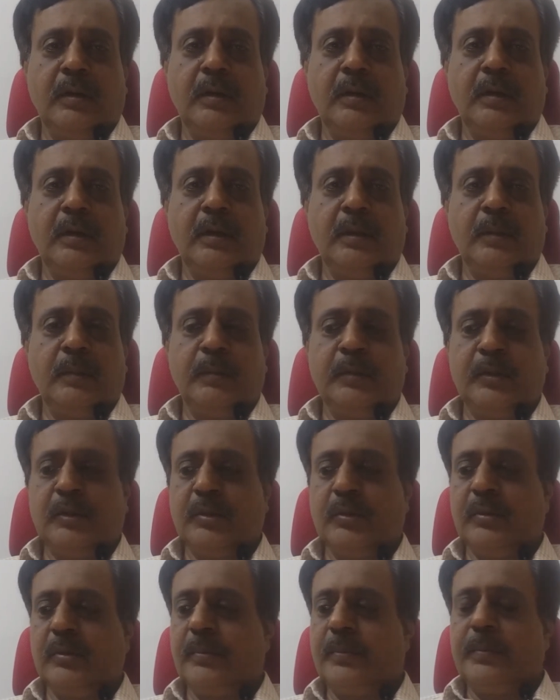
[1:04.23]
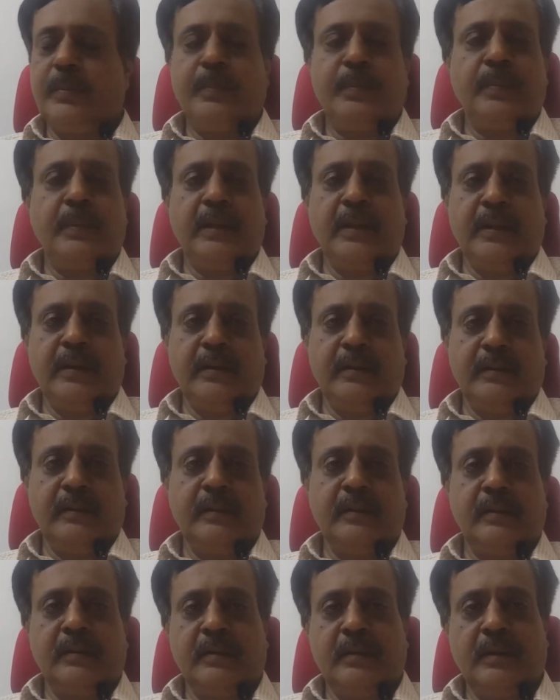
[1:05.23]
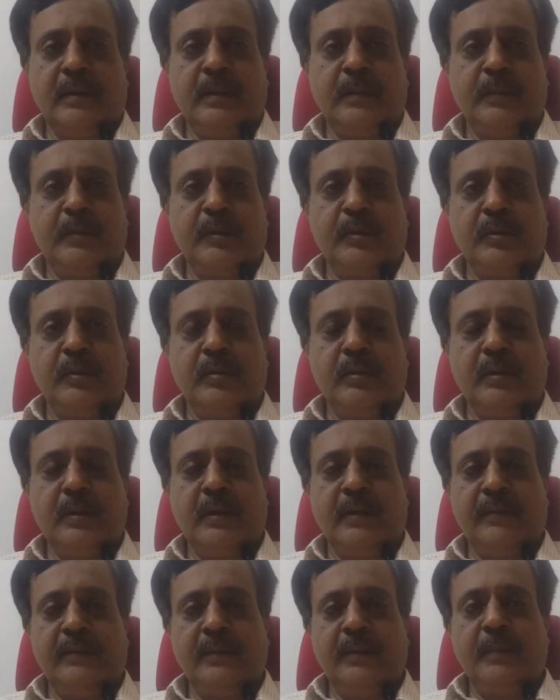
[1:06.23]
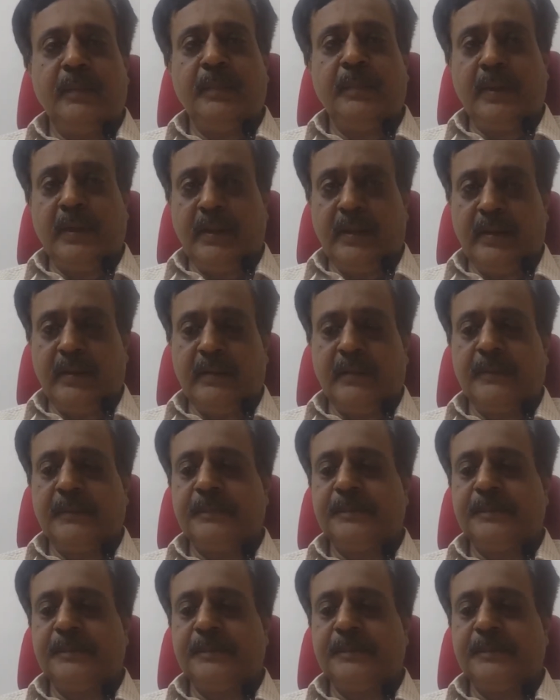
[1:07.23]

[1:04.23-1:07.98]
an amateur player or an amateur level player.